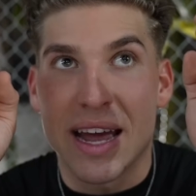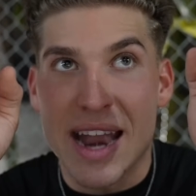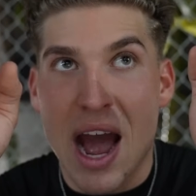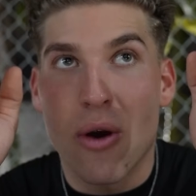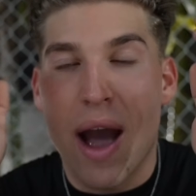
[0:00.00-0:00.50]
that
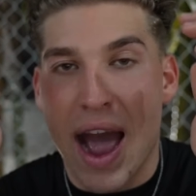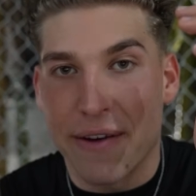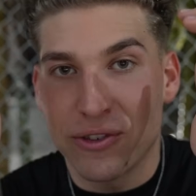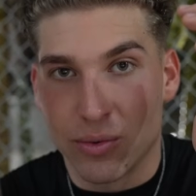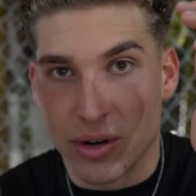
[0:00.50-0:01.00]
now
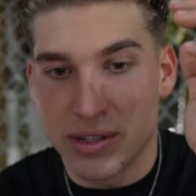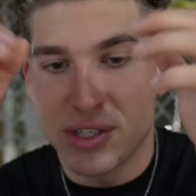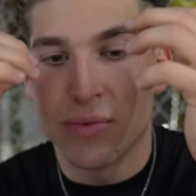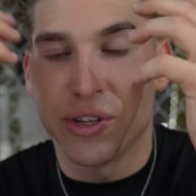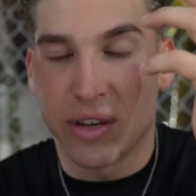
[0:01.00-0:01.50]

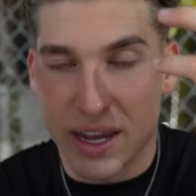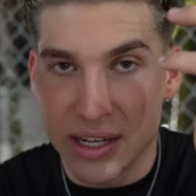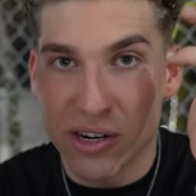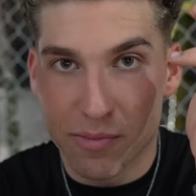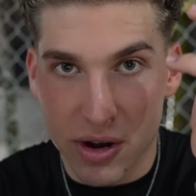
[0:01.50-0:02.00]
afterwards, when you get
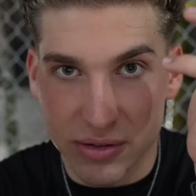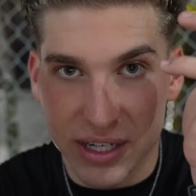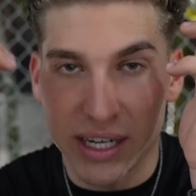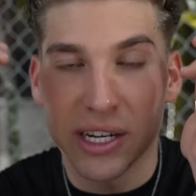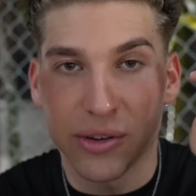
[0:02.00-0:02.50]
in your
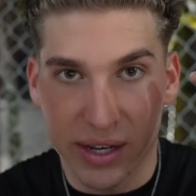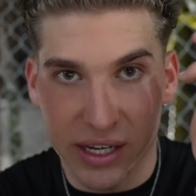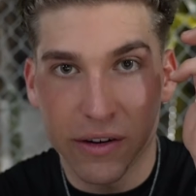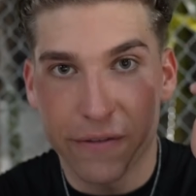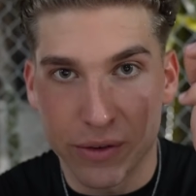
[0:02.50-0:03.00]
protein and you
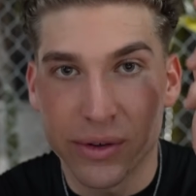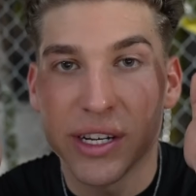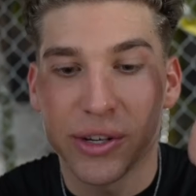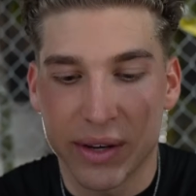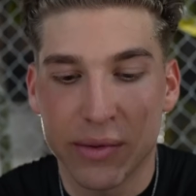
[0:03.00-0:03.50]
eat your food
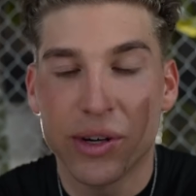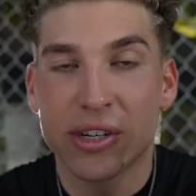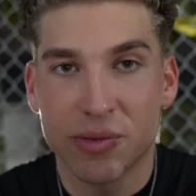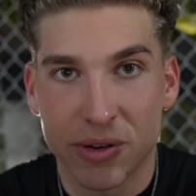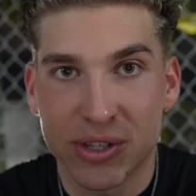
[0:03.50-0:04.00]
and you eat what
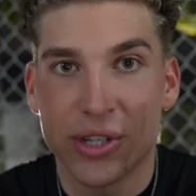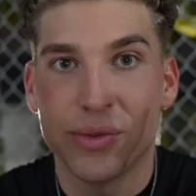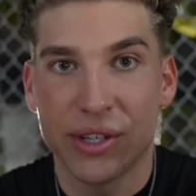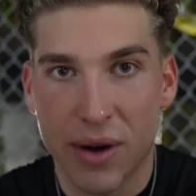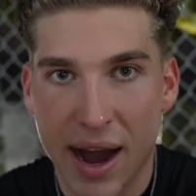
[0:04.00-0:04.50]
you're supposed to
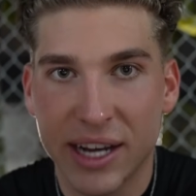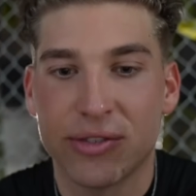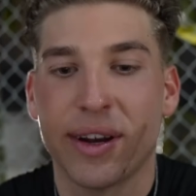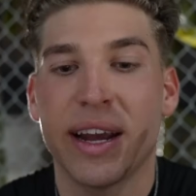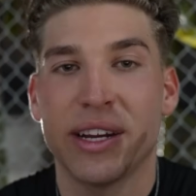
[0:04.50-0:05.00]
and you
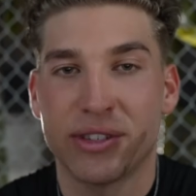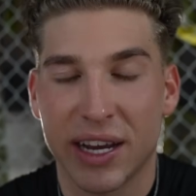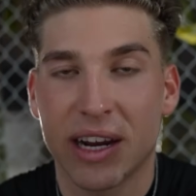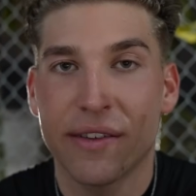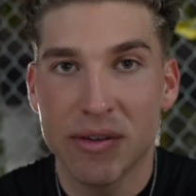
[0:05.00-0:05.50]
hydrate and you
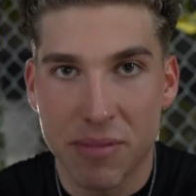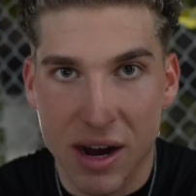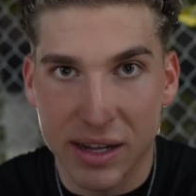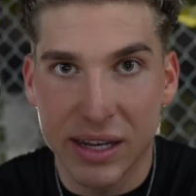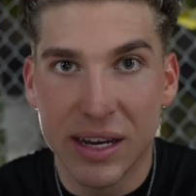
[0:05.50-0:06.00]
take care of your
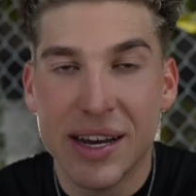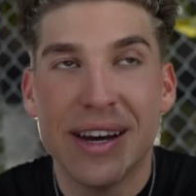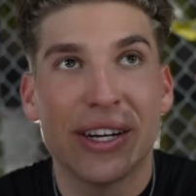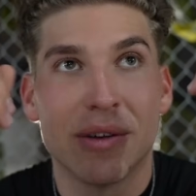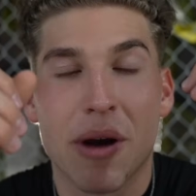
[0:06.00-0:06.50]
body,
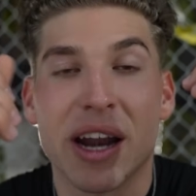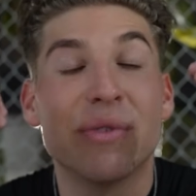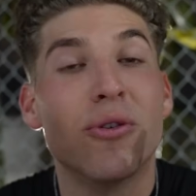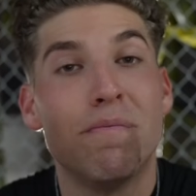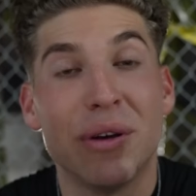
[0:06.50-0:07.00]
your body
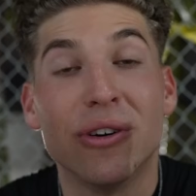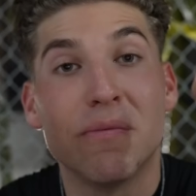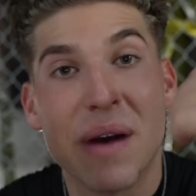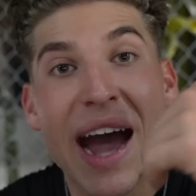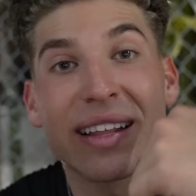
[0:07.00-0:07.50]
will
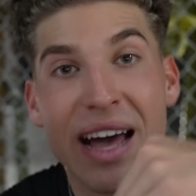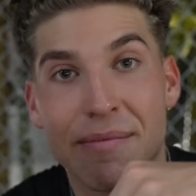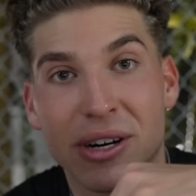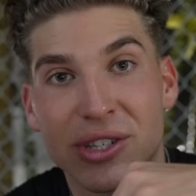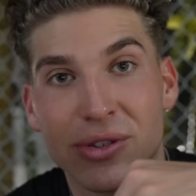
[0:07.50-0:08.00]
build back that
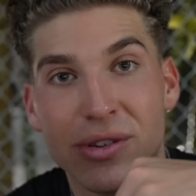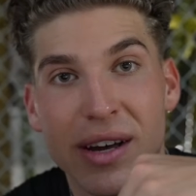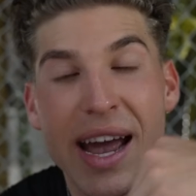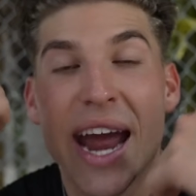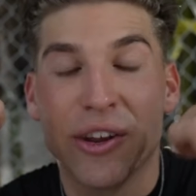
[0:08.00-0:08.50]
muscle
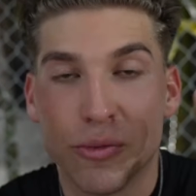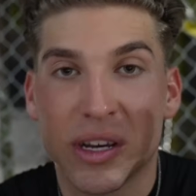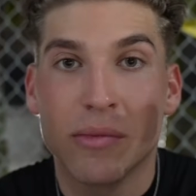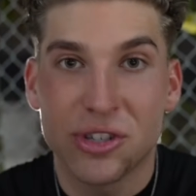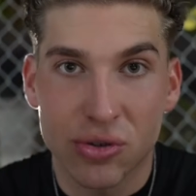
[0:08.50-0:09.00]
and you'll
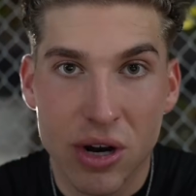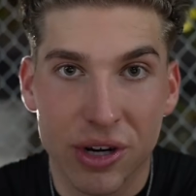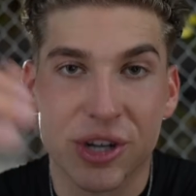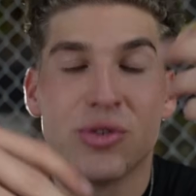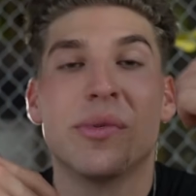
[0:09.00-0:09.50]
become
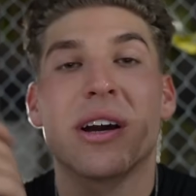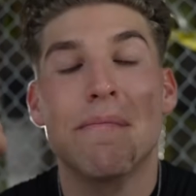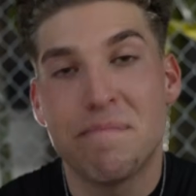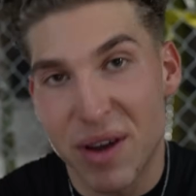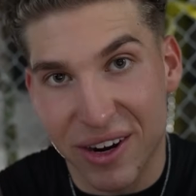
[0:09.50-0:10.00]
stronger, you'll
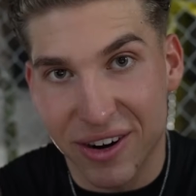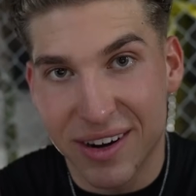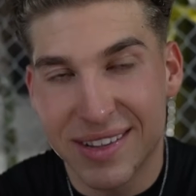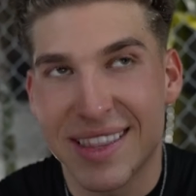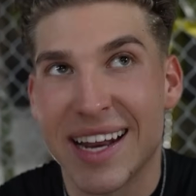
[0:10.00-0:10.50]
become bigger.
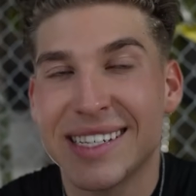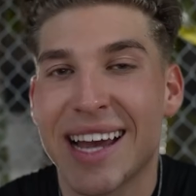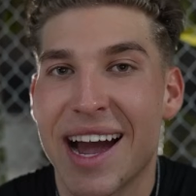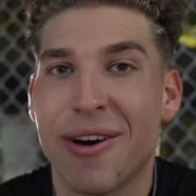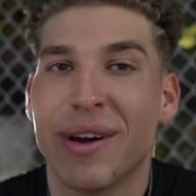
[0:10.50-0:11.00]
That is
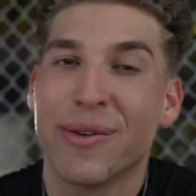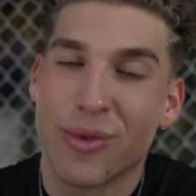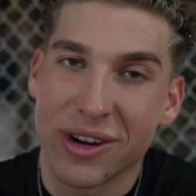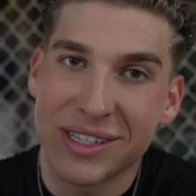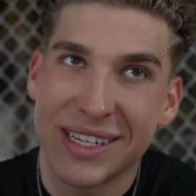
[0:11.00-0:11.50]
how it
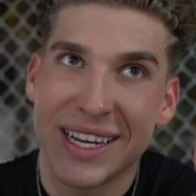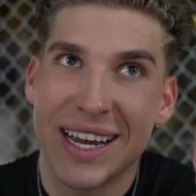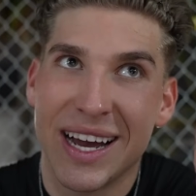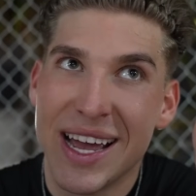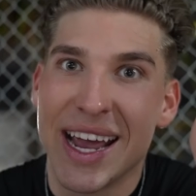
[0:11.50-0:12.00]
works
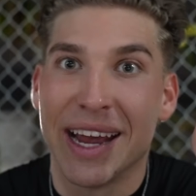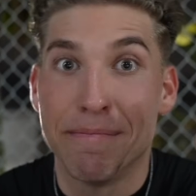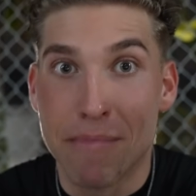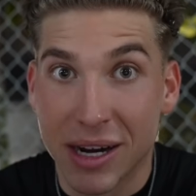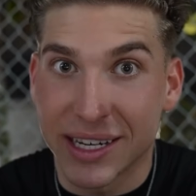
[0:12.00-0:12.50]
in
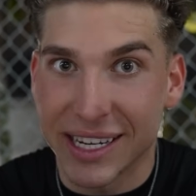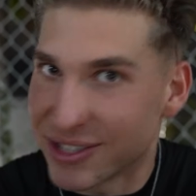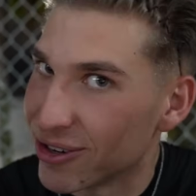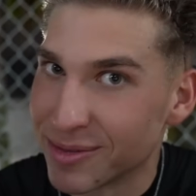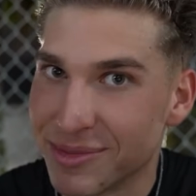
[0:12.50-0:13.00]
monkey
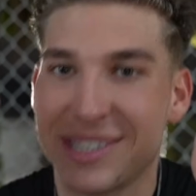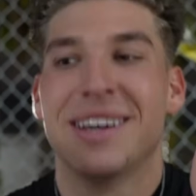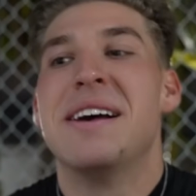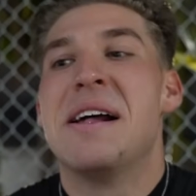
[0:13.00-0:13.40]
terms.